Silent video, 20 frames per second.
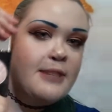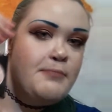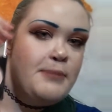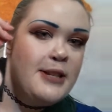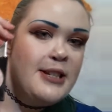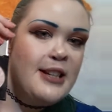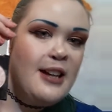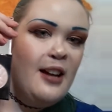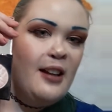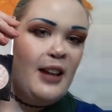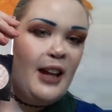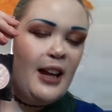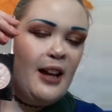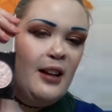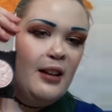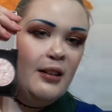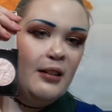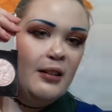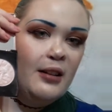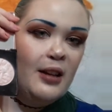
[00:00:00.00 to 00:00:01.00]
But it's got like a
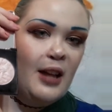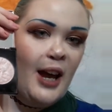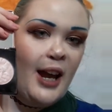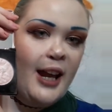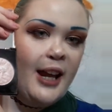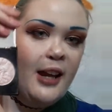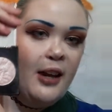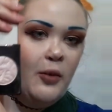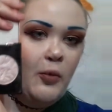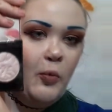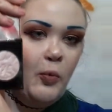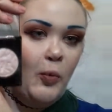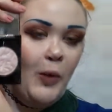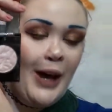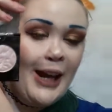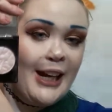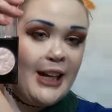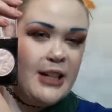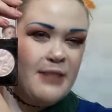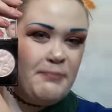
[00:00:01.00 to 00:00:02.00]
light
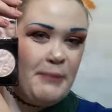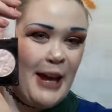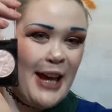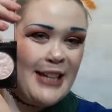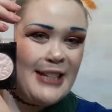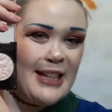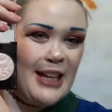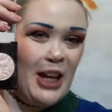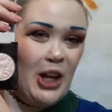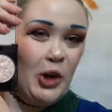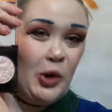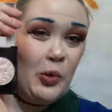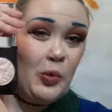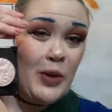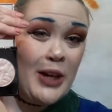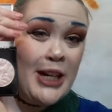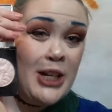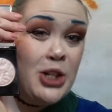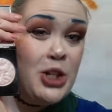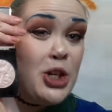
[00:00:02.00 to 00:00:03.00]
white, but has like a
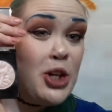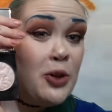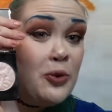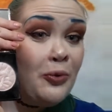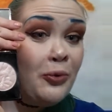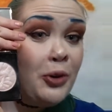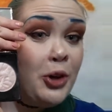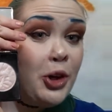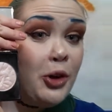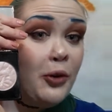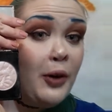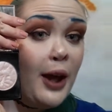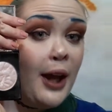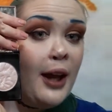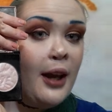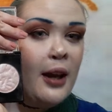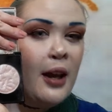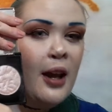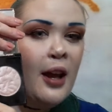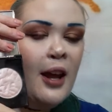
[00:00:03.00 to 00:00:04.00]
green tone to it,